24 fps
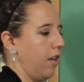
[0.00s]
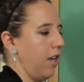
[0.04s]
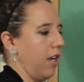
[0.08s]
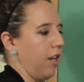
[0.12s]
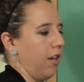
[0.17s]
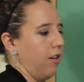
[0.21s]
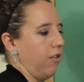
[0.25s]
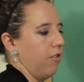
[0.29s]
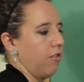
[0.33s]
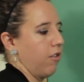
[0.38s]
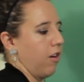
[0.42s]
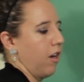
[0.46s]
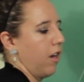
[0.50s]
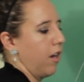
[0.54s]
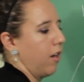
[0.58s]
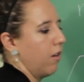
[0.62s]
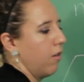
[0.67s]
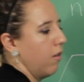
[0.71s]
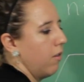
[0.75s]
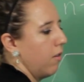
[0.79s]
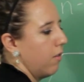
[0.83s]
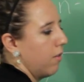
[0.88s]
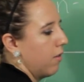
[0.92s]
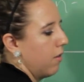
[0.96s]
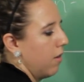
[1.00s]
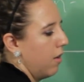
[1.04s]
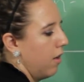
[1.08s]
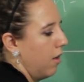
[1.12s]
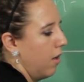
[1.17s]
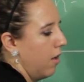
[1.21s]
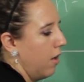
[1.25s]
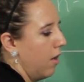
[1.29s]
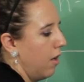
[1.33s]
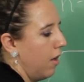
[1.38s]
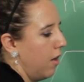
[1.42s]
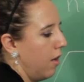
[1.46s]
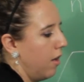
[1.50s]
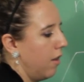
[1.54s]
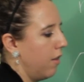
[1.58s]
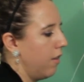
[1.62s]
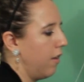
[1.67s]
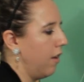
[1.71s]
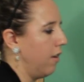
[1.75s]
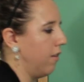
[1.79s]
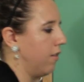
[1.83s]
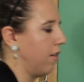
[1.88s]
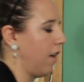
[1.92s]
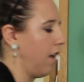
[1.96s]
n triangles.
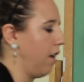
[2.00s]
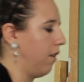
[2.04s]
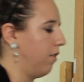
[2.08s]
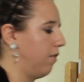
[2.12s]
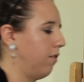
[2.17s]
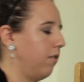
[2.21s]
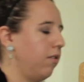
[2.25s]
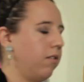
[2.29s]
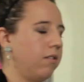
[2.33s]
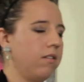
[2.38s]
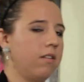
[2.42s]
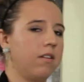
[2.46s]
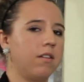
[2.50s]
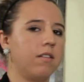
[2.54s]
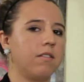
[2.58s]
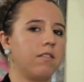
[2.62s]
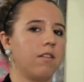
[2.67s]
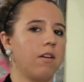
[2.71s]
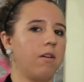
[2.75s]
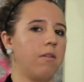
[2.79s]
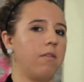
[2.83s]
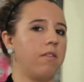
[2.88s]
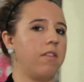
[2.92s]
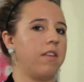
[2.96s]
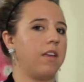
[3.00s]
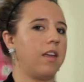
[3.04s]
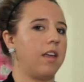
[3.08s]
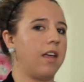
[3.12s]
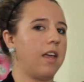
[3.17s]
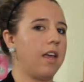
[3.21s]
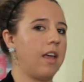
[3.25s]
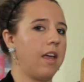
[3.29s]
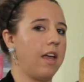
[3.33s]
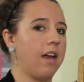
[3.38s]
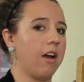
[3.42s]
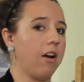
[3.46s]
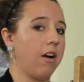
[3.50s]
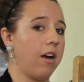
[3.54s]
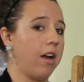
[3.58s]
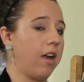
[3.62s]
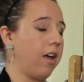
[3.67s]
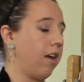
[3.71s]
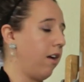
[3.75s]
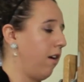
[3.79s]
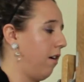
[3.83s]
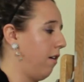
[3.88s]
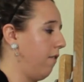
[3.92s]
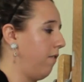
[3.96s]
These cancel. So the
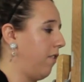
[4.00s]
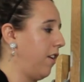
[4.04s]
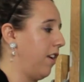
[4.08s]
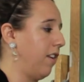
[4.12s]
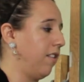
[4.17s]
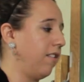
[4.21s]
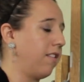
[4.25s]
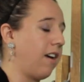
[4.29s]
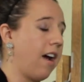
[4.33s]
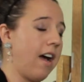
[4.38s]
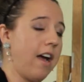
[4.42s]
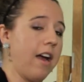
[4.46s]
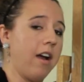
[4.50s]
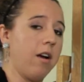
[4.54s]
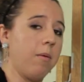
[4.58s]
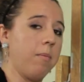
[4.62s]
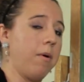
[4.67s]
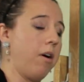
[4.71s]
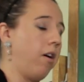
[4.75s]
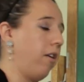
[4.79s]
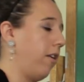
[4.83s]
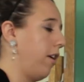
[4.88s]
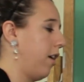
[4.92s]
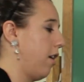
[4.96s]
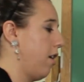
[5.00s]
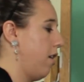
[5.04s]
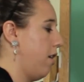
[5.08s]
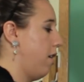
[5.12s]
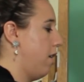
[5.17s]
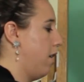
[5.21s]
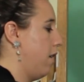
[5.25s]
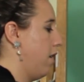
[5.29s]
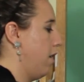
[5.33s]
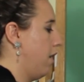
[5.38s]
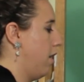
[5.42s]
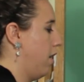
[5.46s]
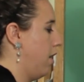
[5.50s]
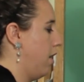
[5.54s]
area of the entire polygon